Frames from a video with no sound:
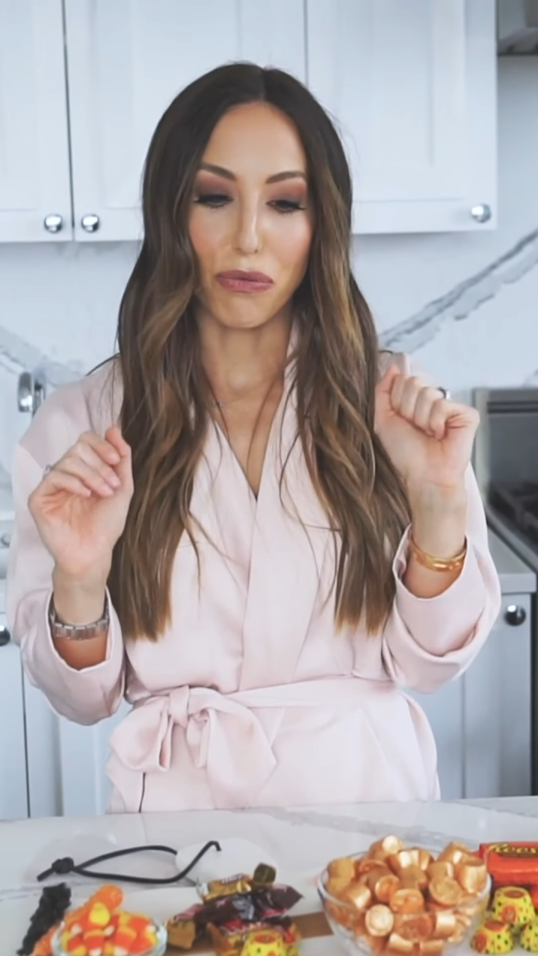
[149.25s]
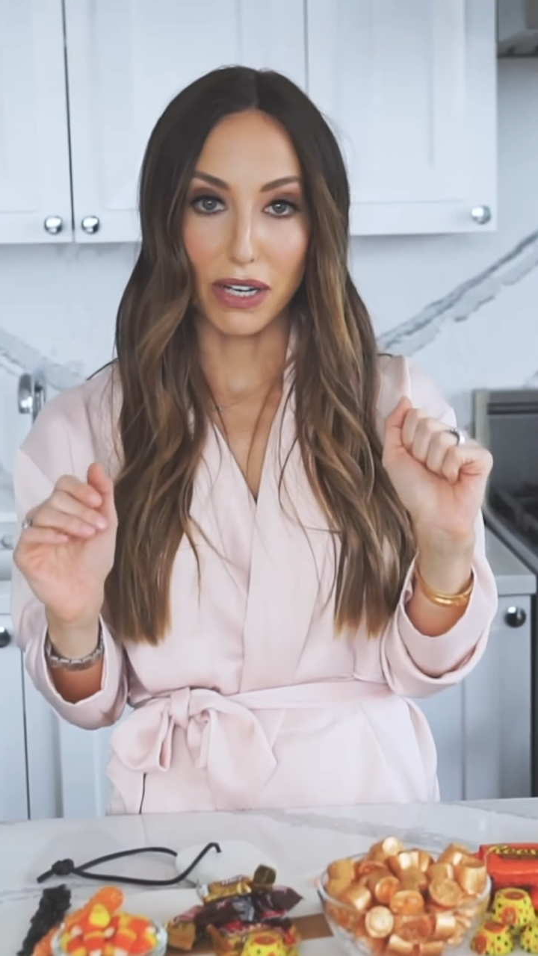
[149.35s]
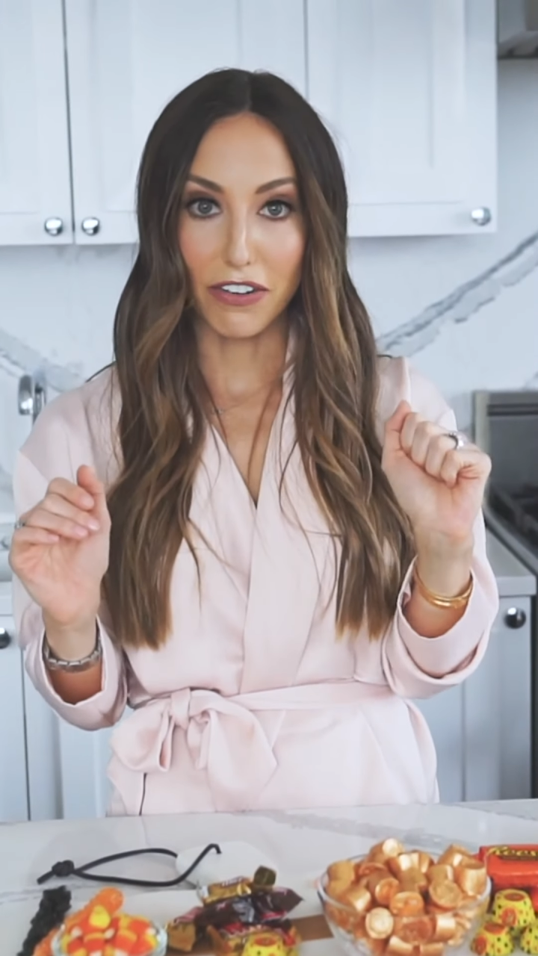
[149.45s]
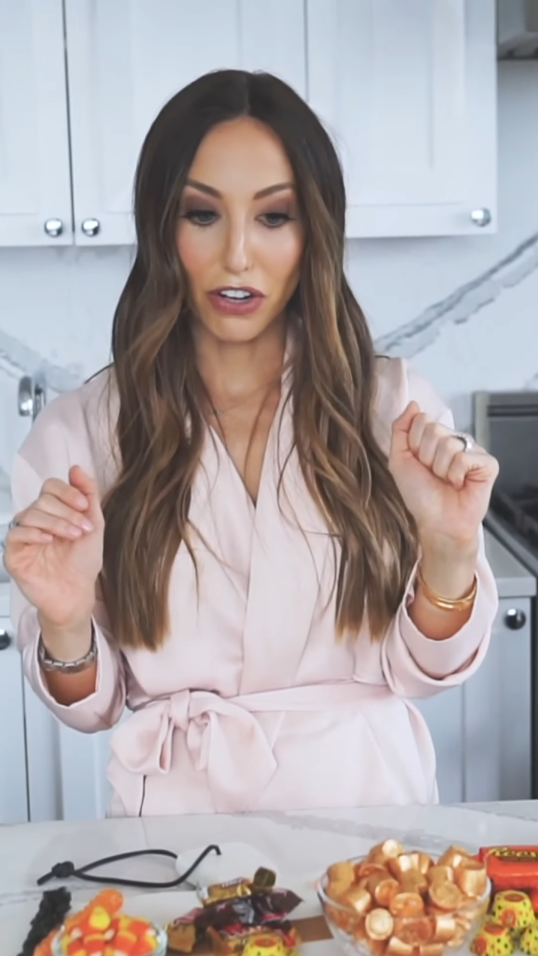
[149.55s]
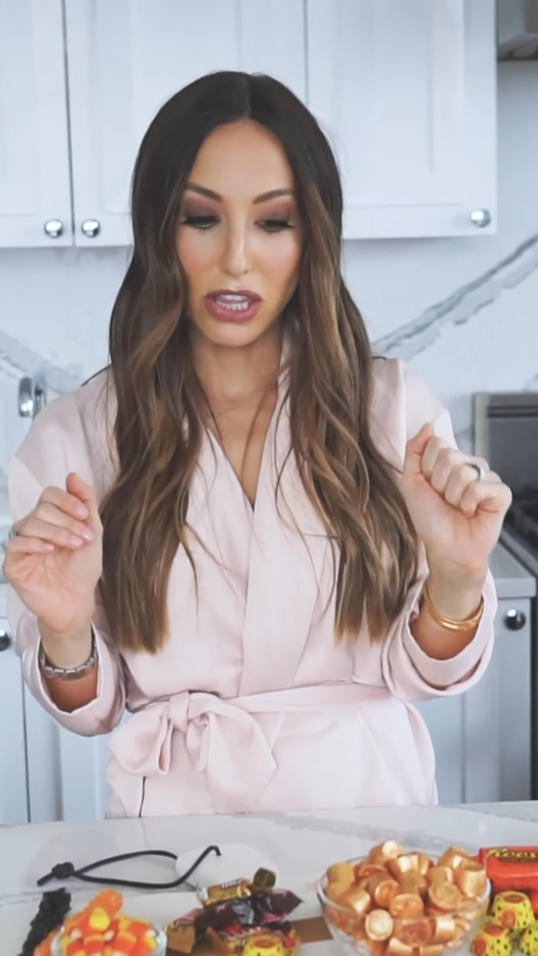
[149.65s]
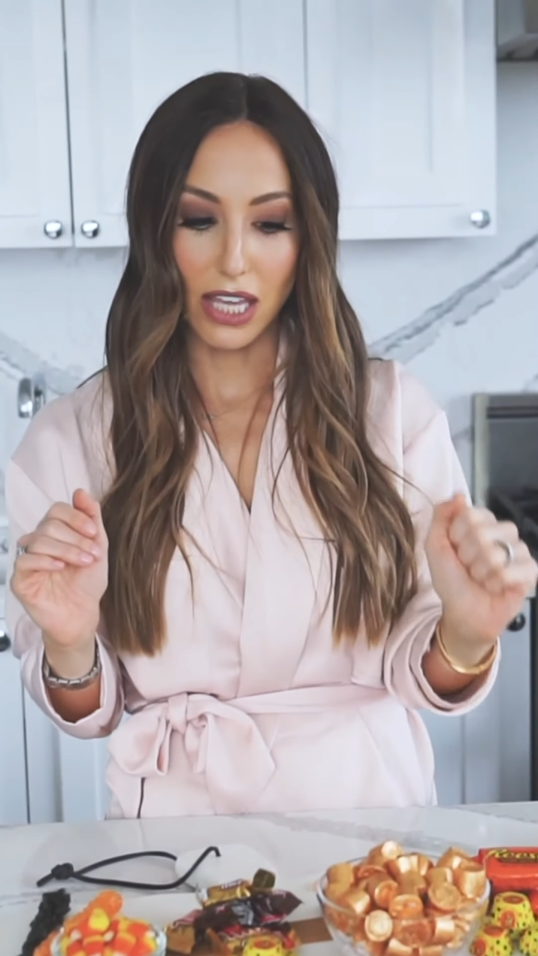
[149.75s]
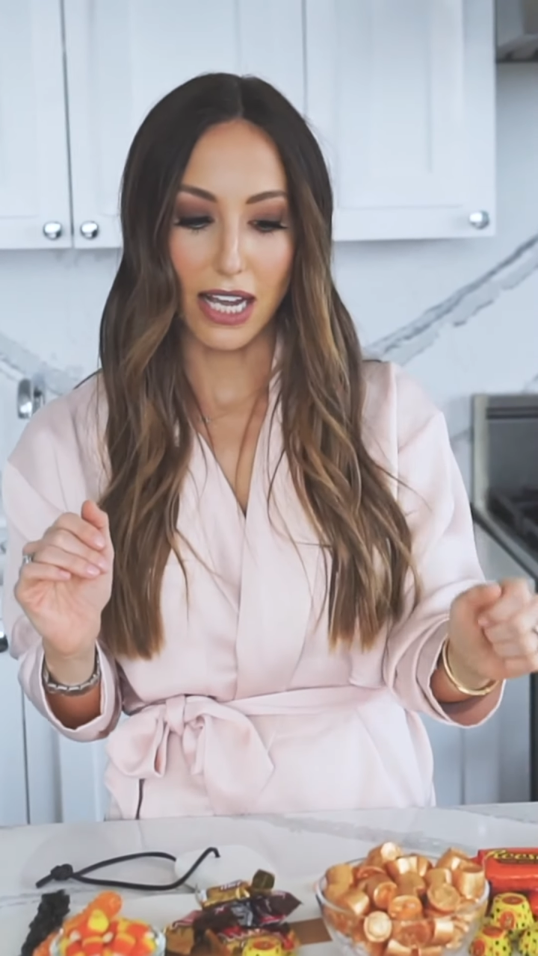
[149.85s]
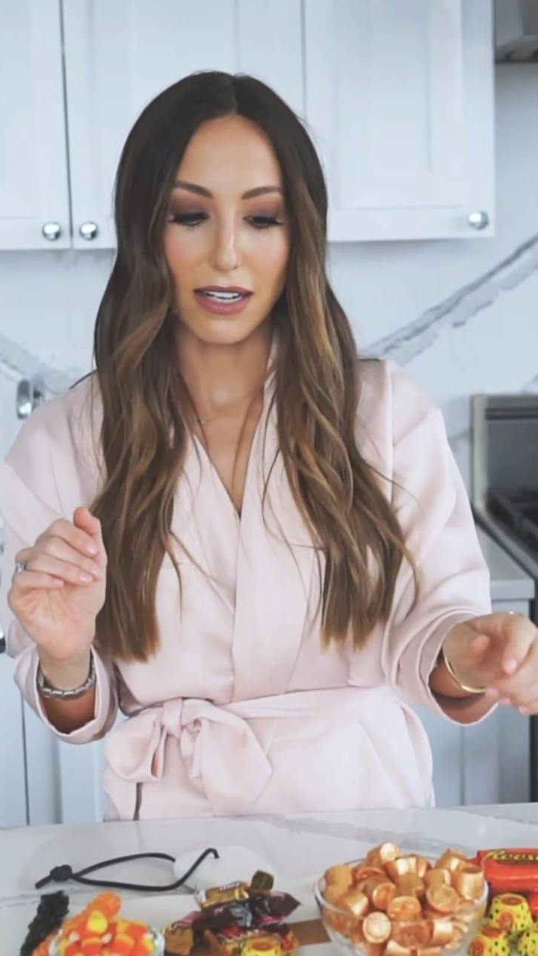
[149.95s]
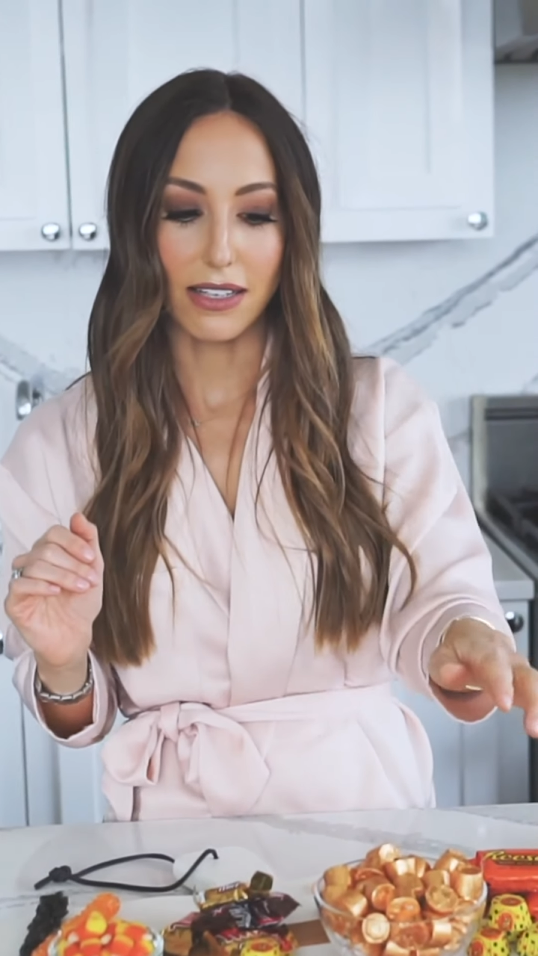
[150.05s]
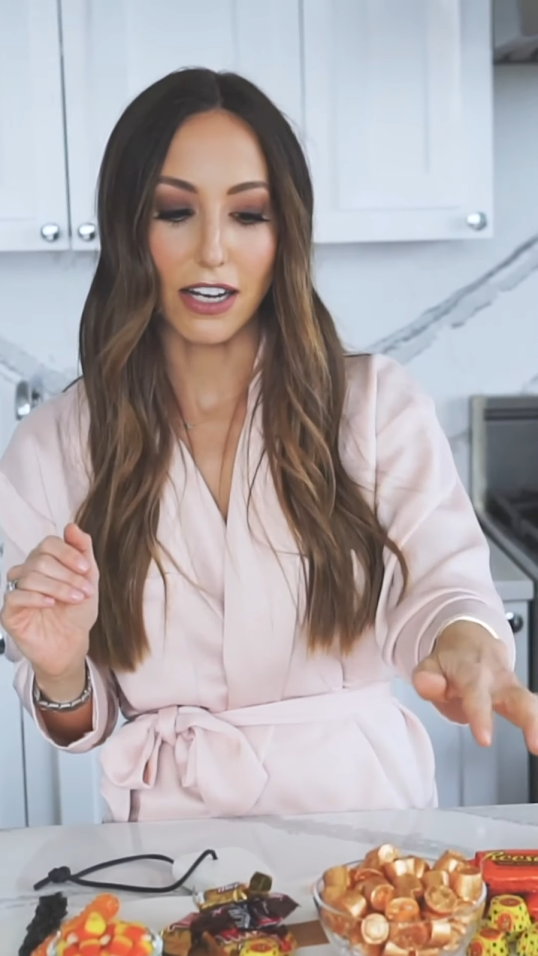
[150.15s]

3 different things.